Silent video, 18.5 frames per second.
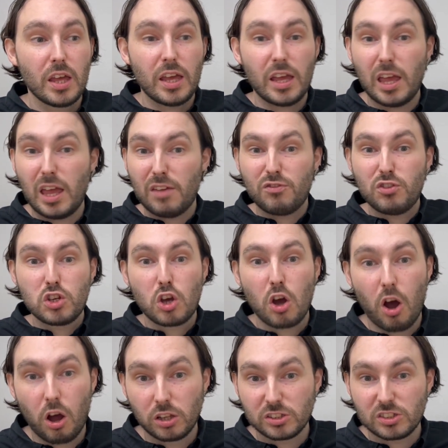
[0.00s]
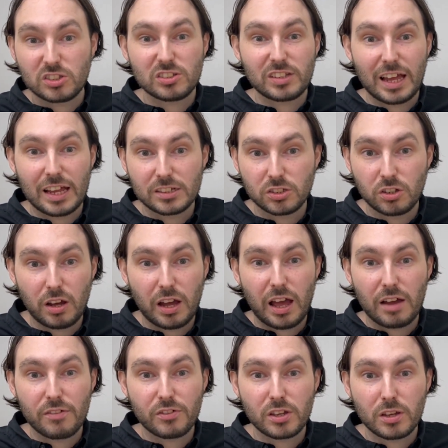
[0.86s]
If you can't stand not
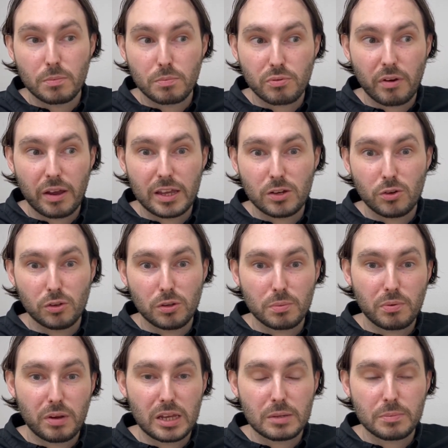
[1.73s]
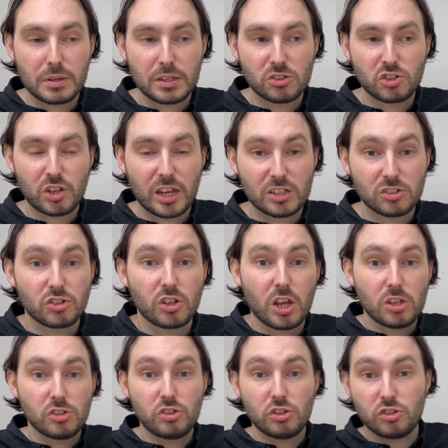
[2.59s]
having a break or the break being changed,
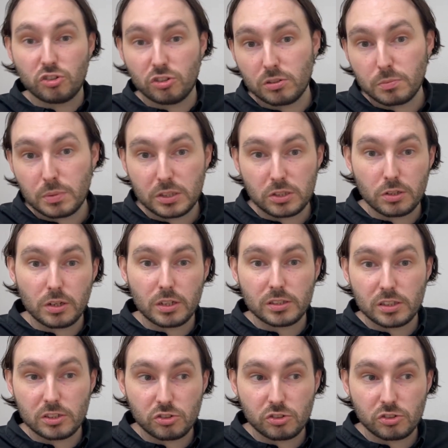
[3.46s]
you shouldn't be doing this